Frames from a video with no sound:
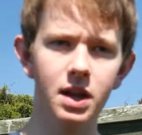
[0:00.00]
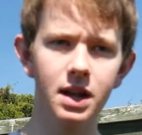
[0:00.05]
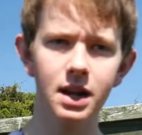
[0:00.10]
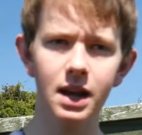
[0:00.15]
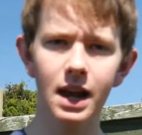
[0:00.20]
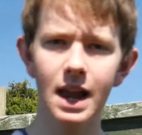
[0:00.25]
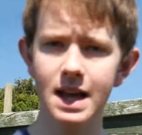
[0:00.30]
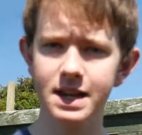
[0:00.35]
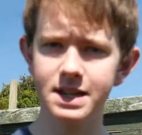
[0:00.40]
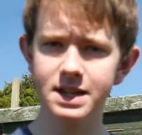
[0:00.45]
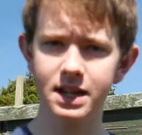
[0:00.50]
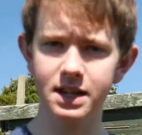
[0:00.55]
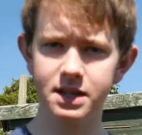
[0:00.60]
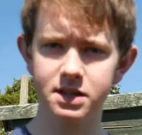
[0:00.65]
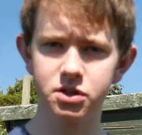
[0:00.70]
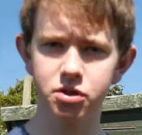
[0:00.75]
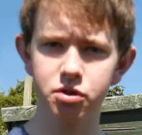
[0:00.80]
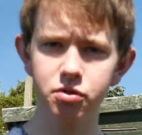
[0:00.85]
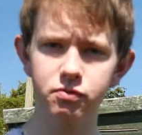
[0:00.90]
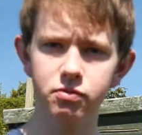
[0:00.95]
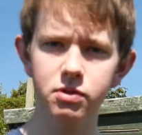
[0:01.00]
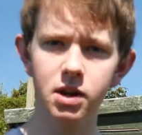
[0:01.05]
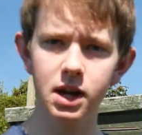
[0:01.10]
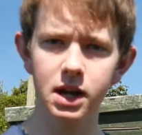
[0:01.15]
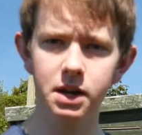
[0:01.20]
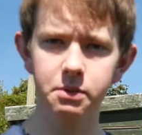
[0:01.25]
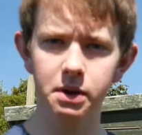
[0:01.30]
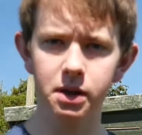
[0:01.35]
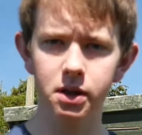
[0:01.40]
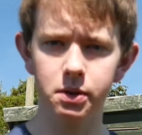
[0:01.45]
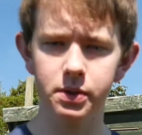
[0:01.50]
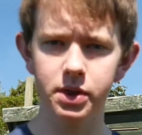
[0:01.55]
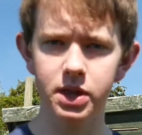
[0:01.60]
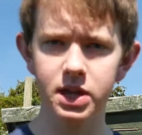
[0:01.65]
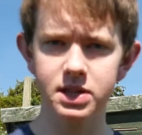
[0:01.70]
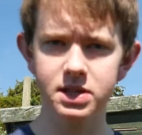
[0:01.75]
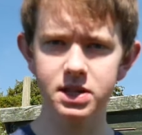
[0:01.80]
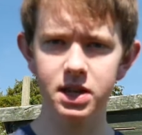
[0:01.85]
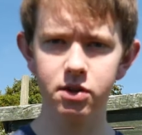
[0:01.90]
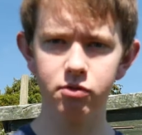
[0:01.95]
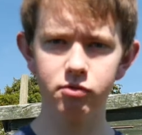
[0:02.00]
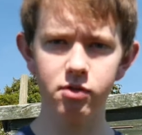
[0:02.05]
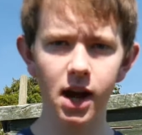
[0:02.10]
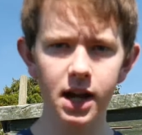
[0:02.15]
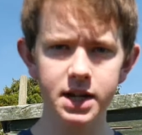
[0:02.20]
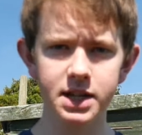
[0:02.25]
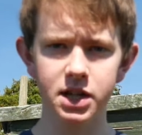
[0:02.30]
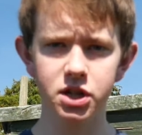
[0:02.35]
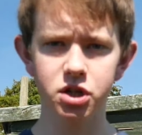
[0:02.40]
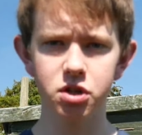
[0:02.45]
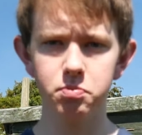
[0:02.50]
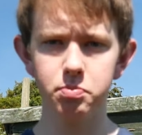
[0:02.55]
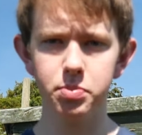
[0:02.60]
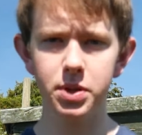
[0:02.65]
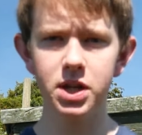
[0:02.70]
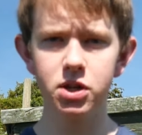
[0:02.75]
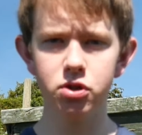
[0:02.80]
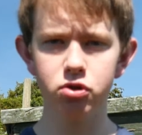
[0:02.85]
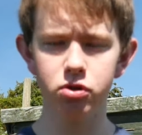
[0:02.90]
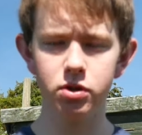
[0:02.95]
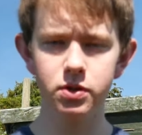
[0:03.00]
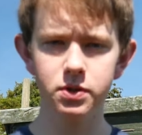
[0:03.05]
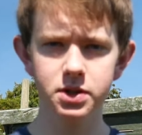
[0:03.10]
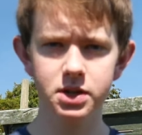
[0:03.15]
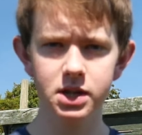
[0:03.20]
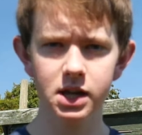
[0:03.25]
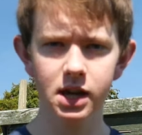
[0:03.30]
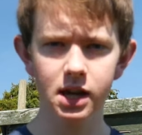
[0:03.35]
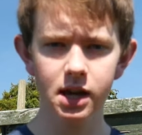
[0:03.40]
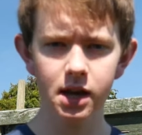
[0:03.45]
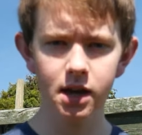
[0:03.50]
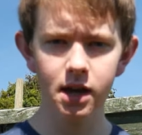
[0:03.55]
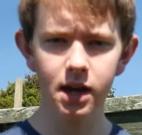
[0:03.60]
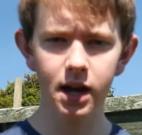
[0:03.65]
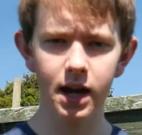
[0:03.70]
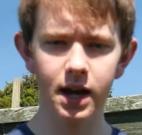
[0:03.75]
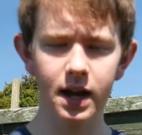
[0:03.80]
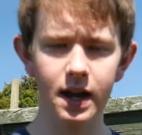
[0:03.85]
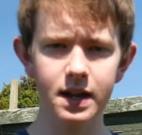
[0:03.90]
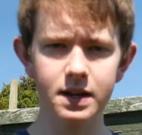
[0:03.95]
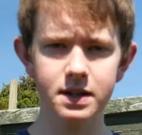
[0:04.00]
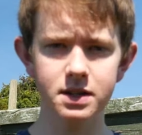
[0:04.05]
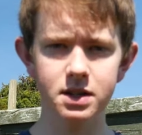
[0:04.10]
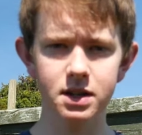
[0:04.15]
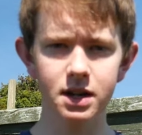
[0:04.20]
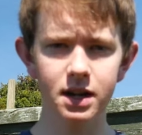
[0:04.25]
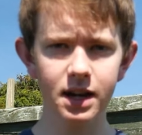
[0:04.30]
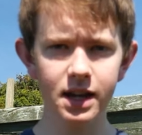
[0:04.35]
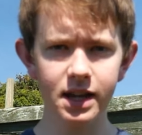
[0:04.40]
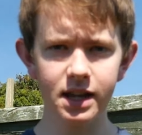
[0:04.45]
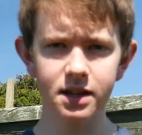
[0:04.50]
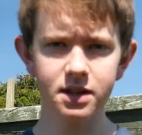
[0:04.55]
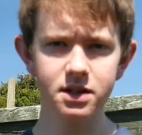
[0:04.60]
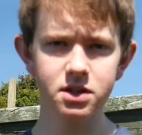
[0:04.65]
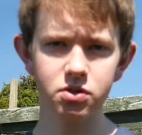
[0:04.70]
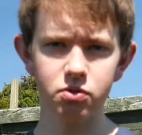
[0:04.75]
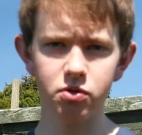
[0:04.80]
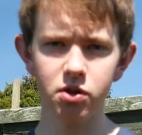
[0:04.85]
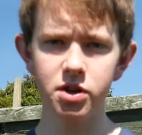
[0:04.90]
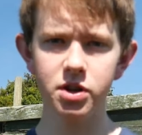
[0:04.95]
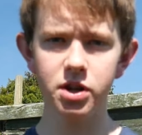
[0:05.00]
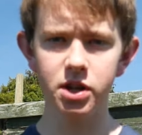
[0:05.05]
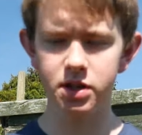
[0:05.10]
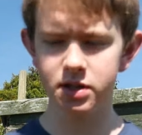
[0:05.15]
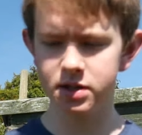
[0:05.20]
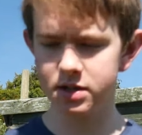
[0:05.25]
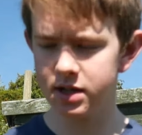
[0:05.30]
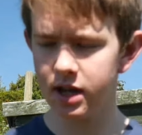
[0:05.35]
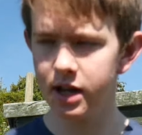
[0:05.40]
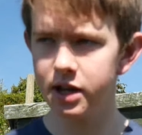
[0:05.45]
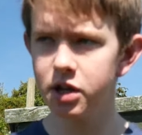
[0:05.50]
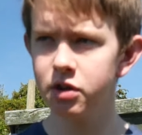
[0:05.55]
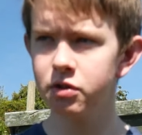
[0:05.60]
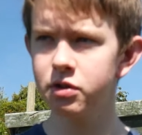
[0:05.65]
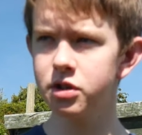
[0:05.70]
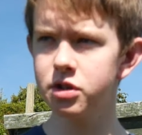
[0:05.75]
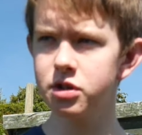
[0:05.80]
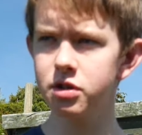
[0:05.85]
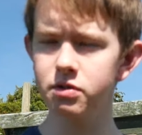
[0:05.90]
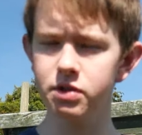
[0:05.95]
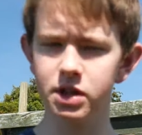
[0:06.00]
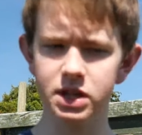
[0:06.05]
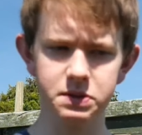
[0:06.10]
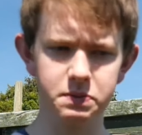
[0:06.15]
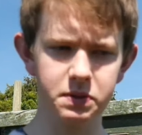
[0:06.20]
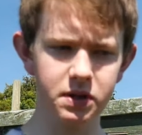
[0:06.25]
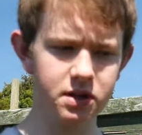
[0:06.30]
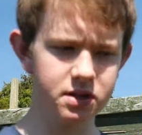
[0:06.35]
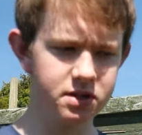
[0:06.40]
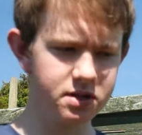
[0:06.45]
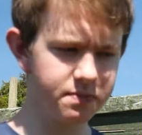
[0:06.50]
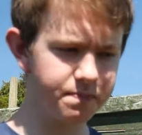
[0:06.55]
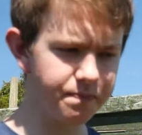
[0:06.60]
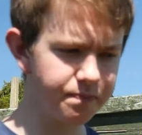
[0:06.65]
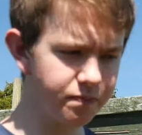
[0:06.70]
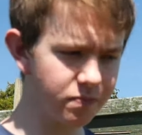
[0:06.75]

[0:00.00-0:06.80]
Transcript: lettuce do really well with this, and radish and beetroot and leeks or onions. And you can do this because